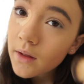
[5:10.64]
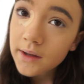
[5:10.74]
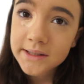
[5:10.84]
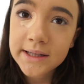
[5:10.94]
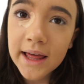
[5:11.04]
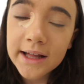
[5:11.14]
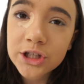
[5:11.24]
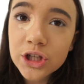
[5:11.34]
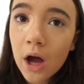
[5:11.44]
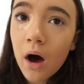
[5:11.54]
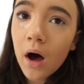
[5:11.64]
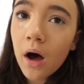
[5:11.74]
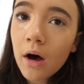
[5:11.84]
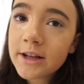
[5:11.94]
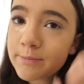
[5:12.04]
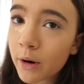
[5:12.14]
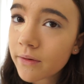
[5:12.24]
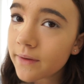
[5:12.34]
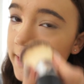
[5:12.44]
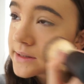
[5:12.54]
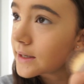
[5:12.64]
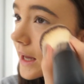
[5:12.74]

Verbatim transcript: Oh, see that? It's just like, huh, it's perfected.